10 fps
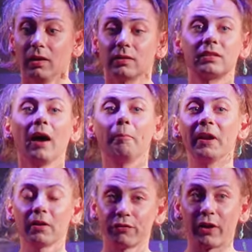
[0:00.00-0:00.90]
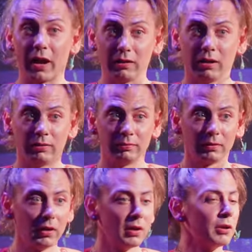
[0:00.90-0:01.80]
Stop being afraid.
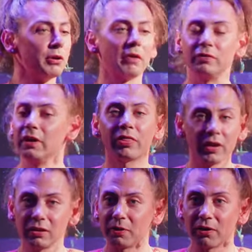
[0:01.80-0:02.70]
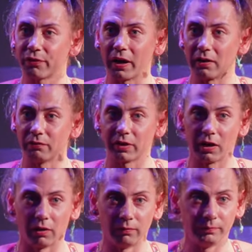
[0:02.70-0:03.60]
You have nothing to be afraid of,
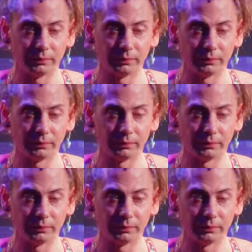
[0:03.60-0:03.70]
Leo.